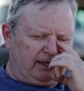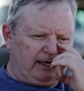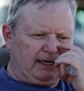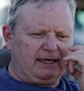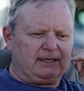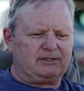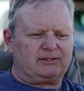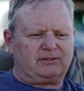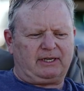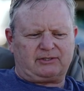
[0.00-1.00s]

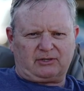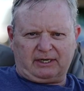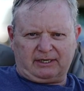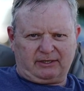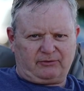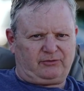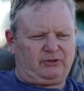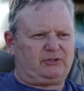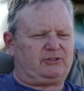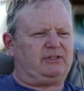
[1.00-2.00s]
And they tried it in
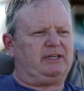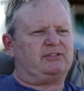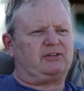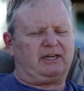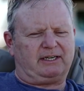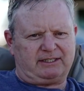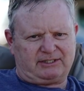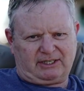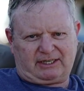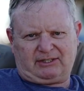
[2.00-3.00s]
first. They tried it in
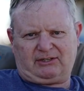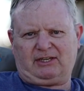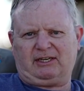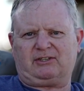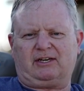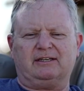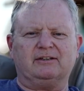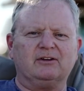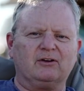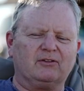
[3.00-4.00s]
second. They
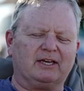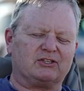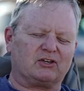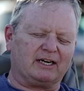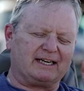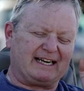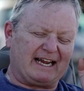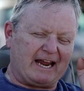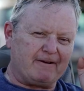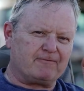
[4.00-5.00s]
tried it in
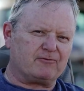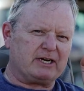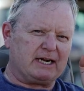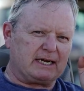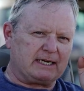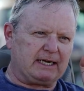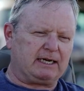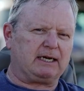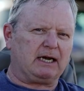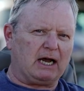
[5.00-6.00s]
every
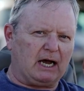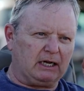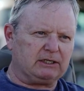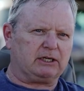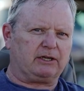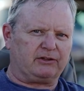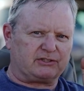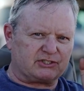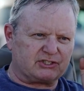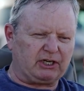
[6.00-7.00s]
gear under
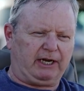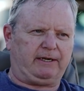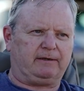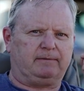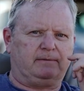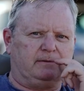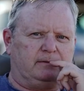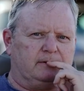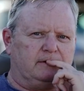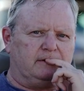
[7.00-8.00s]
the sun,
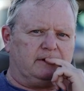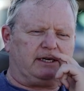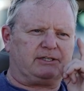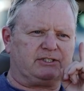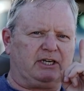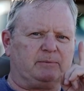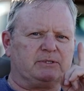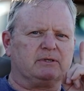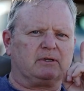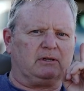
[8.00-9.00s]

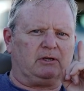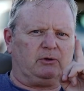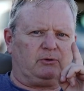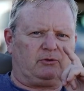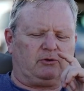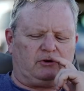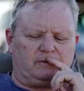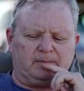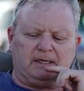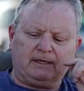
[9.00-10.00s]
except low
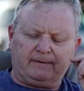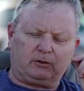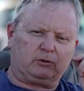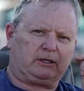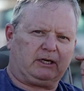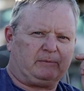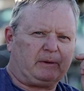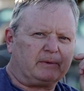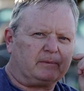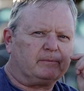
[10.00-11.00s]
third. And they couldn't climb
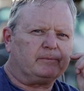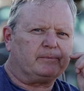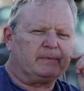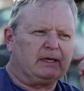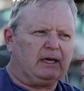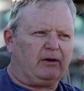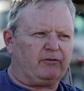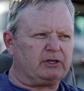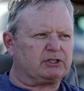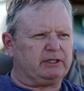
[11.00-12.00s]
up.
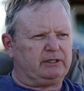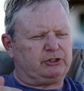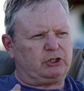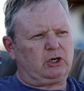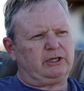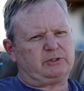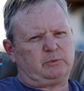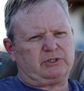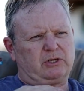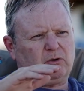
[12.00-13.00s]
Eventually, the
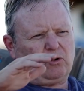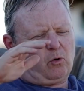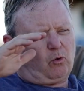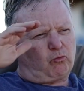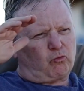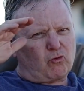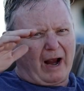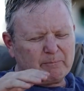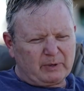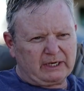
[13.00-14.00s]
journalist was
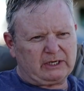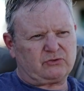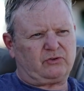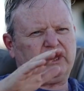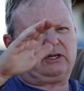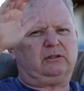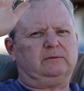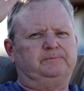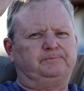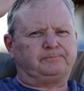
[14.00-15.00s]
ramping his vehicle